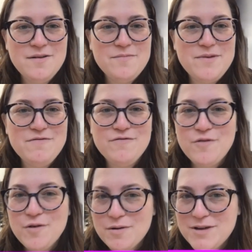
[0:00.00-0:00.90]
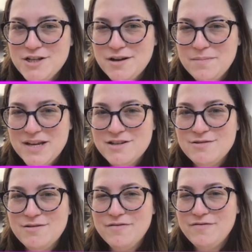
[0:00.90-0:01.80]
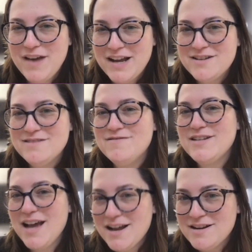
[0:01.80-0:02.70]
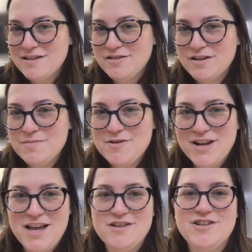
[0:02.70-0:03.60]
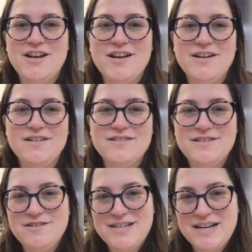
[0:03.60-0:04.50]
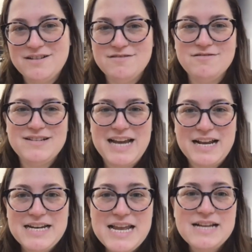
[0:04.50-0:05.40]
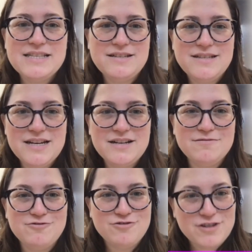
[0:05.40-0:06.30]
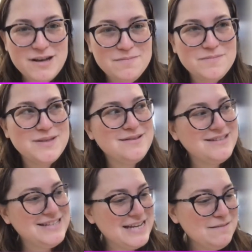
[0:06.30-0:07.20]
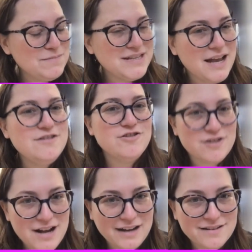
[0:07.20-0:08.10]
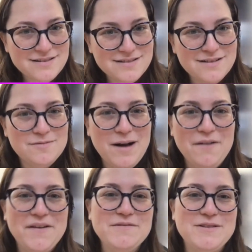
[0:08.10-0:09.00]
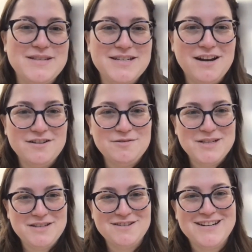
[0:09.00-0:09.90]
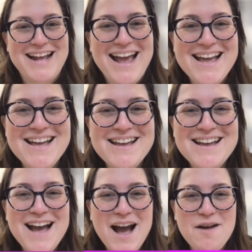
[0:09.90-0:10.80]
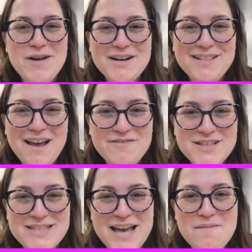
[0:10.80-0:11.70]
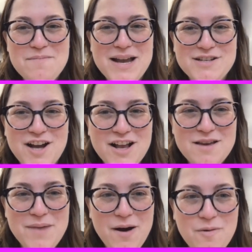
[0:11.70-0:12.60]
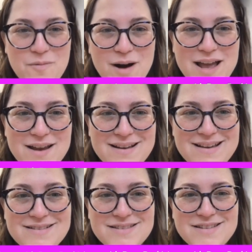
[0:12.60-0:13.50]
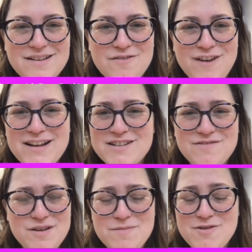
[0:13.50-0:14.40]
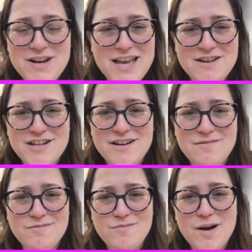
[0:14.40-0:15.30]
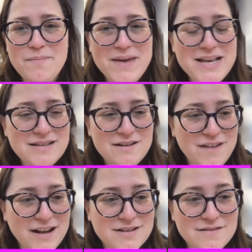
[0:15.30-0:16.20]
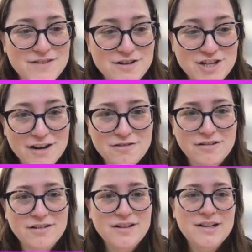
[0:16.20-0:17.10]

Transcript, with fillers: Before we jump into effective technical communication, techniques, trips, tips, and tricks. Wow, that was a tongue twister today. I want to level set by talking about what is effective communication and what makes it effective in general.